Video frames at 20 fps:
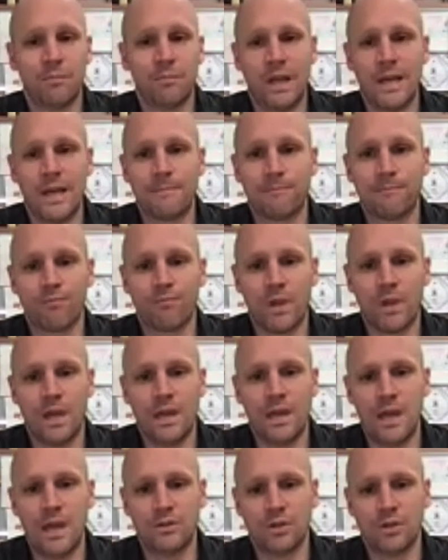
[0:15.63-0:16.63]
late
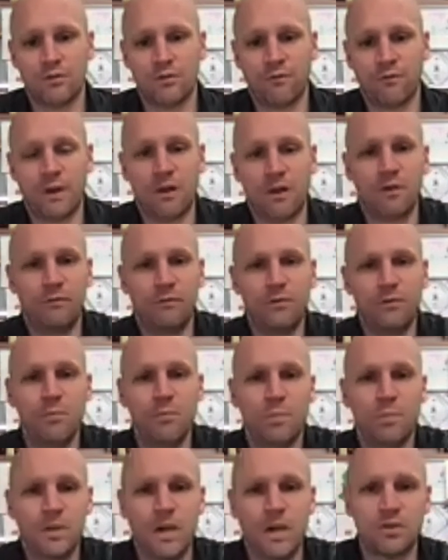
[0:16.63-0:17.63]
and, and just fell a few
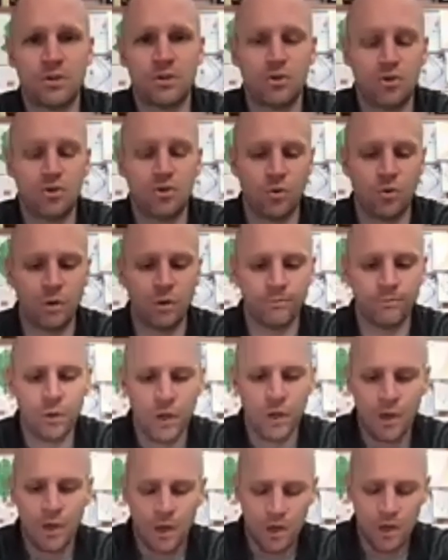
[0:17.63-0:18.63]
possessions short.
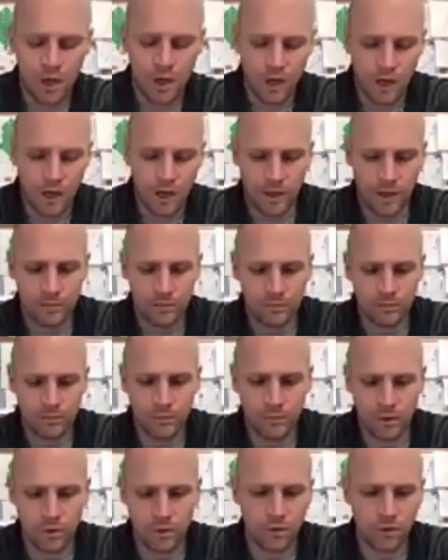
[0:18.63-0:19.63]
Um,
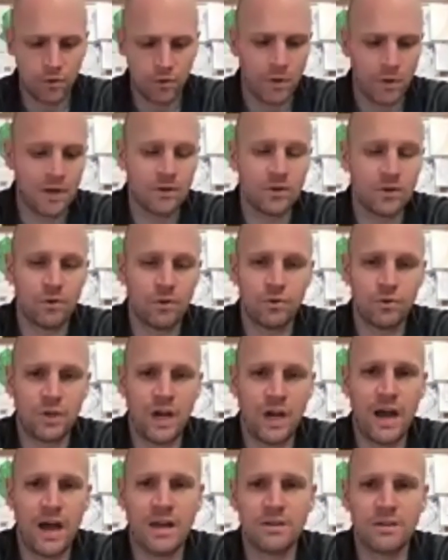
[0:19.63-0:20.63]
you know, credit to those
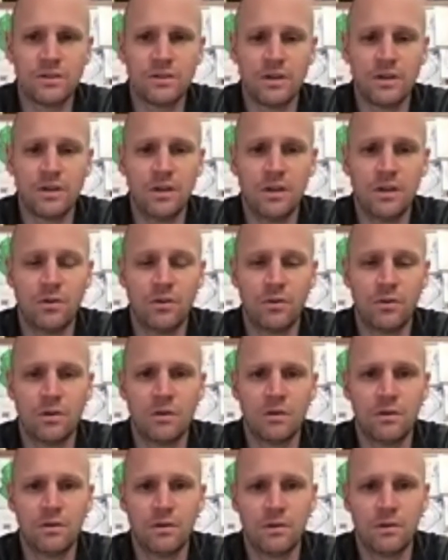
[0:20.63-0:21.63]
guys and, you know,
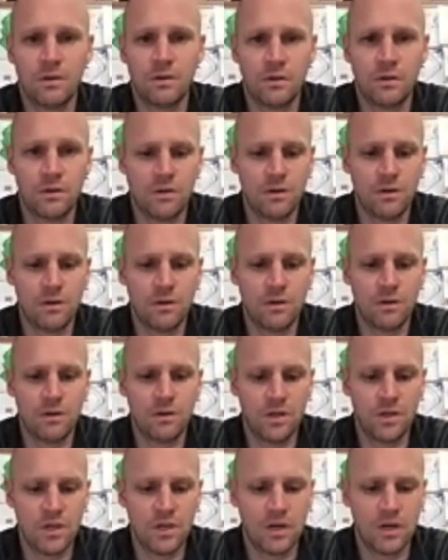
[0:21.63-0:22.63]
the, you know, the, the,
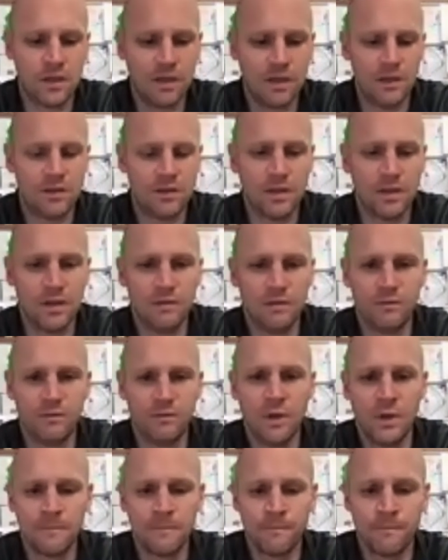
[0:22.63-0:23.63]
the young kids that have
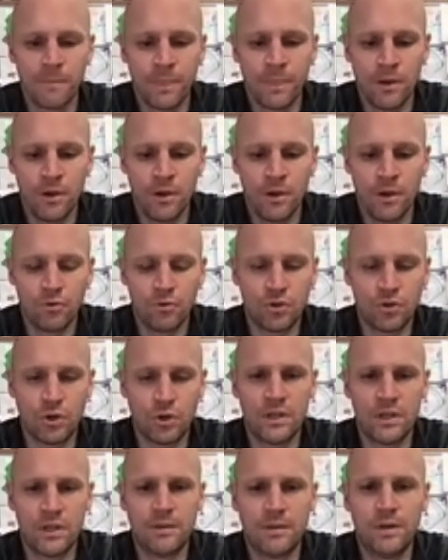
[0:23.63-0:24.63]

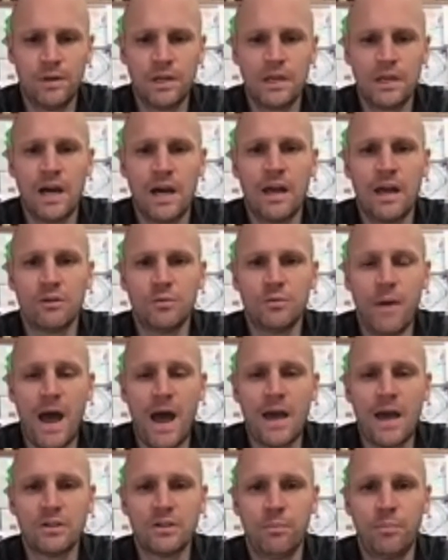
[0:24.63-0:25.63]
certainly come into college
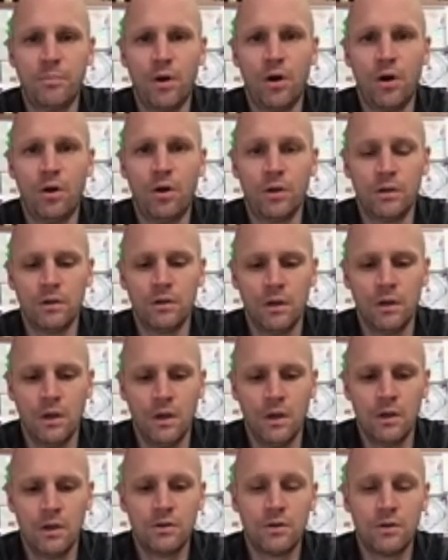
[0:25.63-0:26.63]
basketball and,
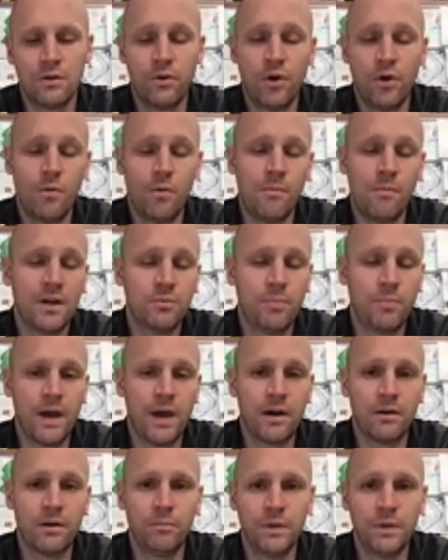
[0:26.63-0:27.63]
don't know much
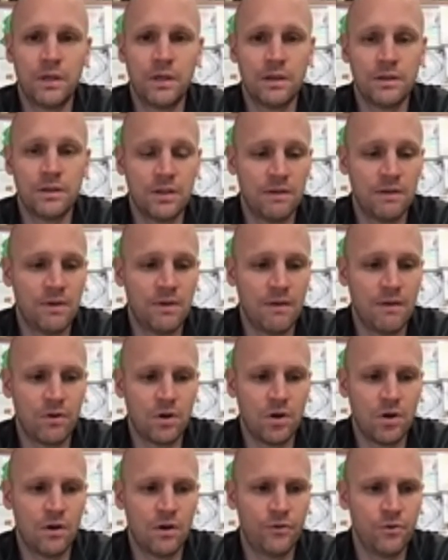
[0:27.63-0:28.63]
better because they've never
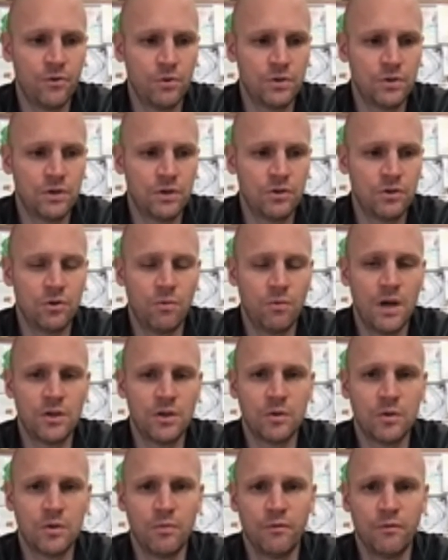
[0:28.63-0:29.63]
gone through a
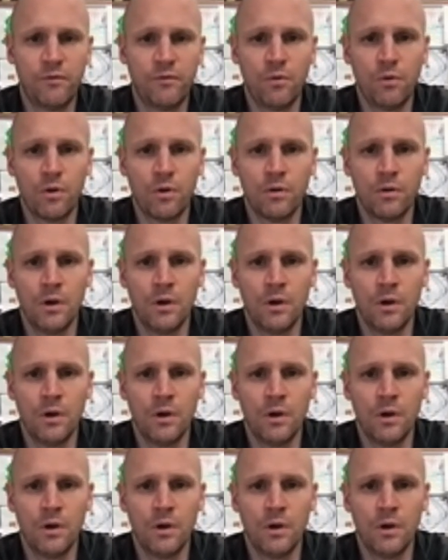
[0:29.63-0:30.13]
situation before,